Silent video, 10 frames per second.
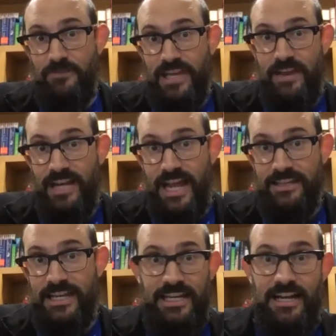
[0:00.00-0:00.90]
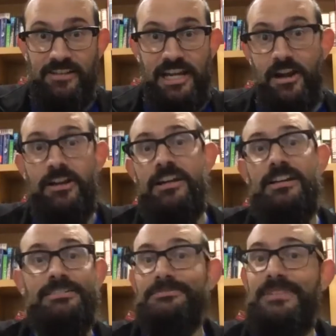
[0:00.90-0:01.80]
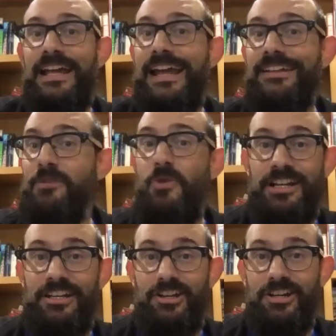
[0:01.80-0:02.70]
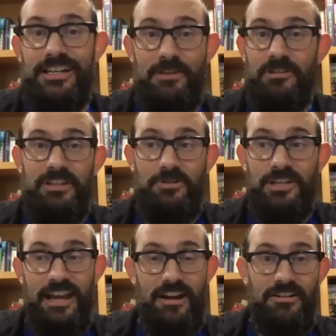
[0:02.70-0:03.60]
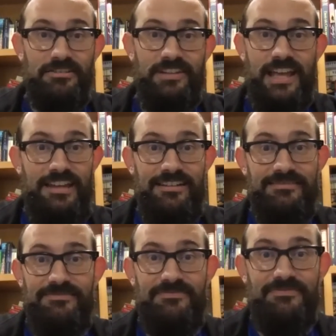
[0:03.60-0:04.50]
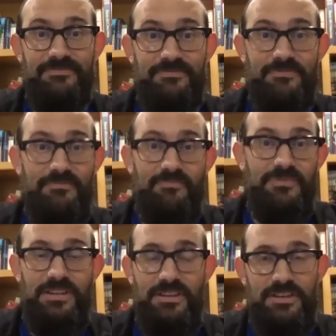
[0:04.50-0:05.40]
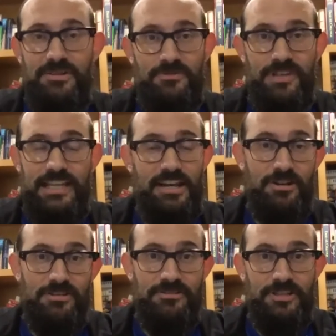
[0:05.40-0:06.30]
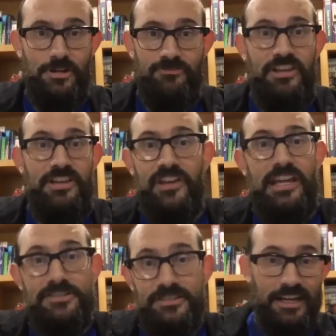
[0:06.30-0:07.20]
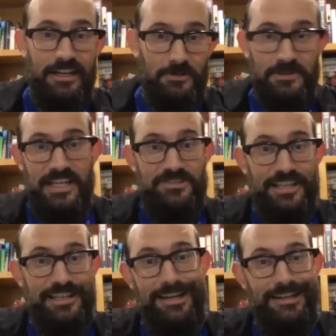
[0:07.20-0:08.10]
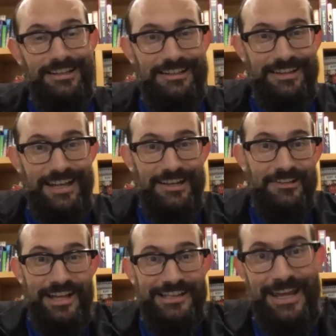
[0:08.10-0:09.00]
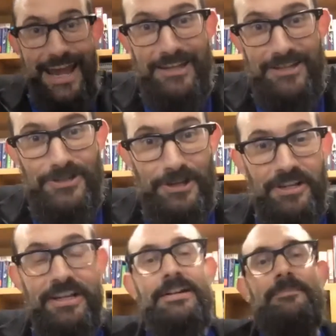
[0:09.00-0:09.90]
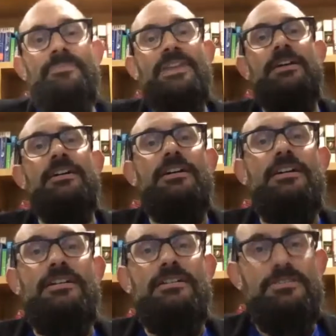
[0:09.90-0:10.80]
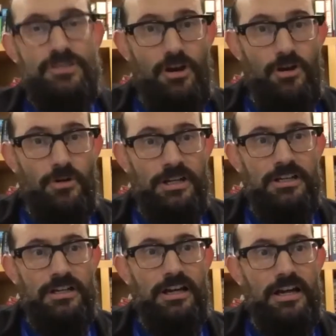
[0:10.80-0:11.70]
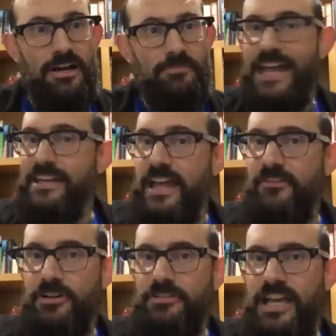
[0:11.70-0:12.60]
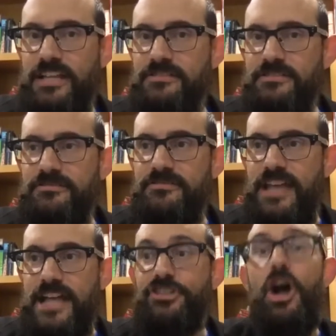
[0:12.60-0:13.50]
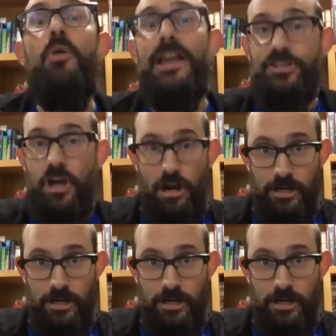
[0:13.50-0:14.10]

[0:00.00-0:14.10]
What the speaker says: They have an ad they need on the air, and they want it good, and they really don't care that that they hurt your fee-fees when they said they didn't like the ad you showed. So that's always hard.